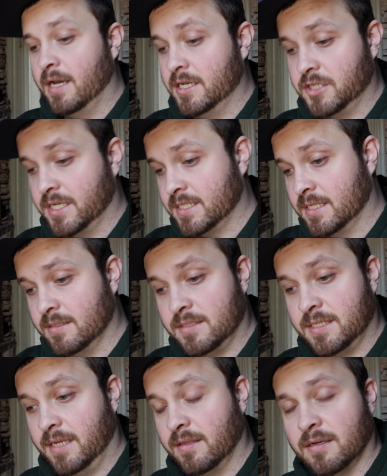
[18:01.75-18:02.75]
as you guys can
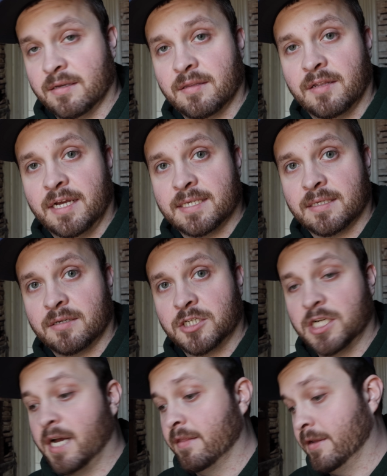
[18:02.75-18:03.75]
see in the, the last little
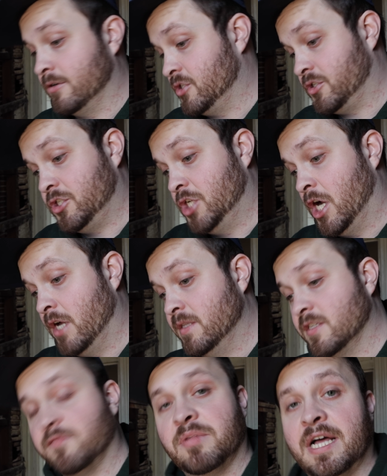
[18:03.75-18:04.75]
shot, there's
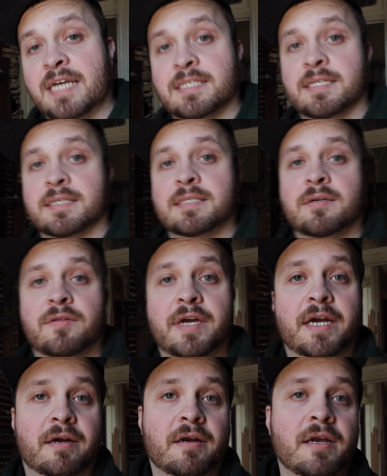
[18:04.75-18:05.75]
tons of plastic still
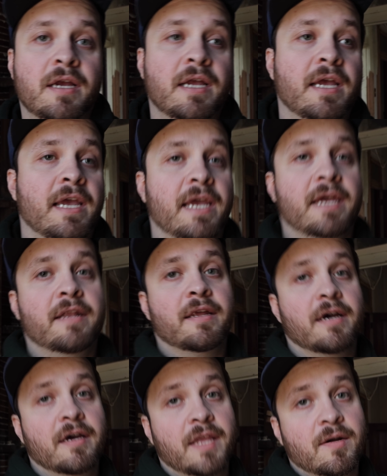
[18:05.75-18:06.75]
there. And
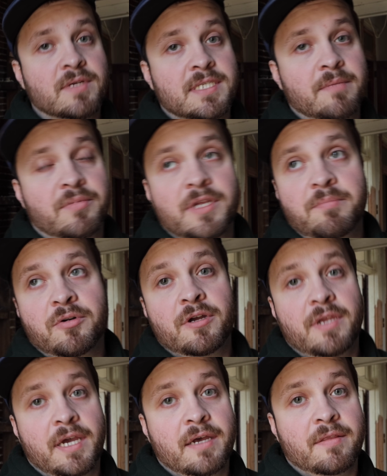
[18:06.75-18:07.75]
uh, that was simply
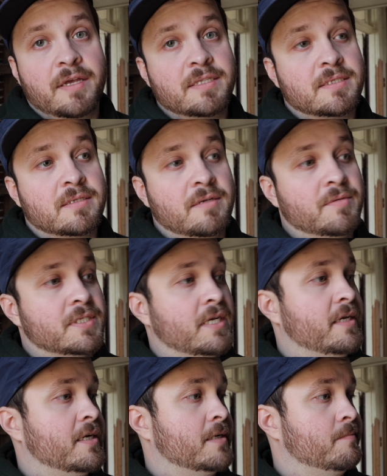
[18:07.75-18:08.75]
put, yeah, that's, it was
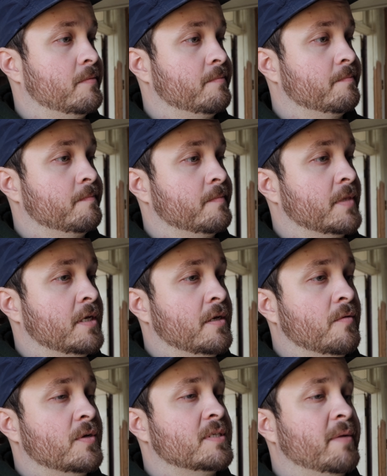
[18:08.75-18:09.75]
a, um,
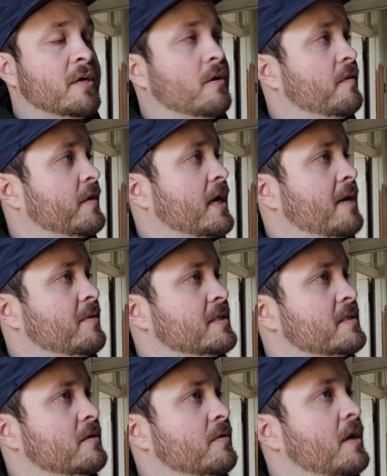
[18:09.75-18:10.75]
what somebody call it in the
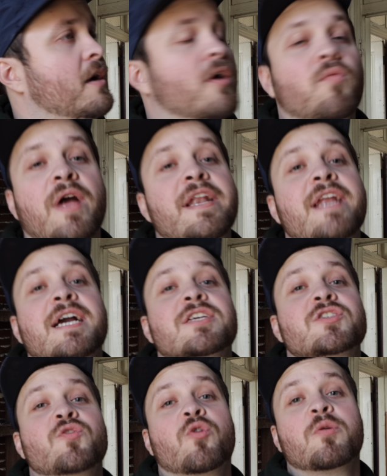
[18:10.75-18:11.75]
comments? Oh, a
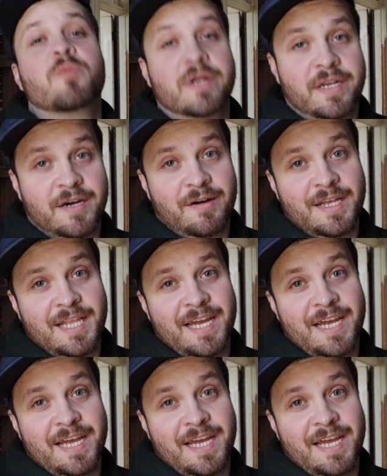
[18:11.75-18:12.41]
redneck storm window. I